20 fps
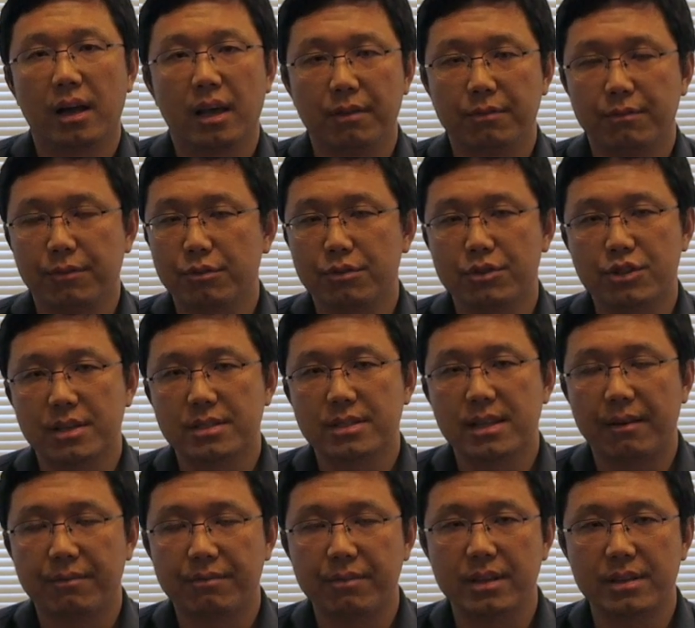If you
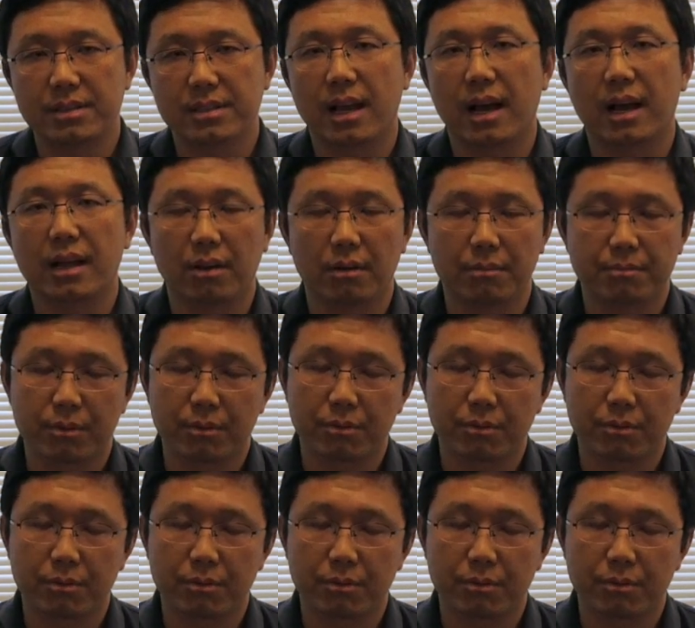just have this kind of